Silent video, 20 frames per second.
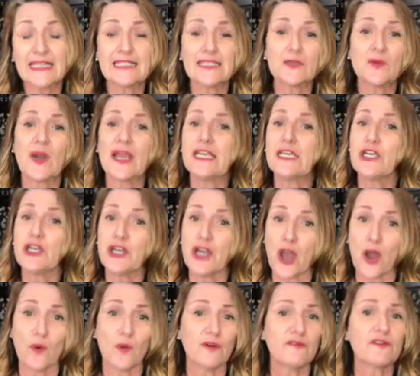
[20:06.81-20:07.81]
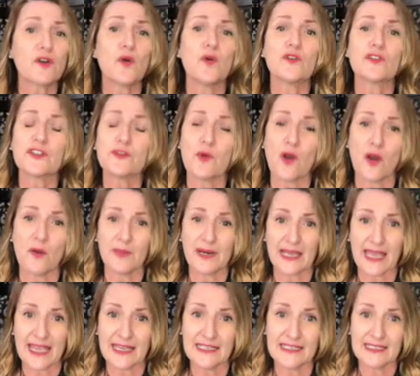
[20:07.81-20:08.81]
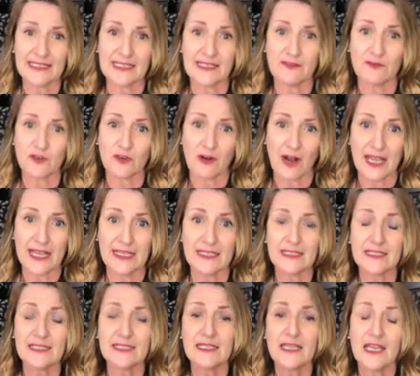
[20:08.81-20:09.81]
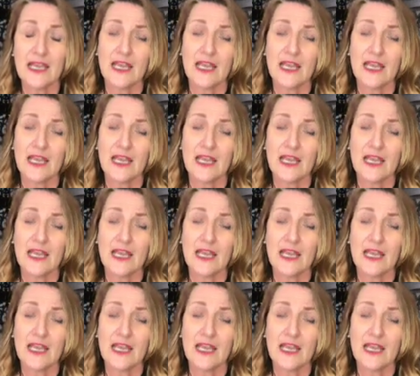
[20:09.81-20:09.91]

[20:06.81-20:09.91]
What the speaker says: So I know, of course, we're obligated to give grades.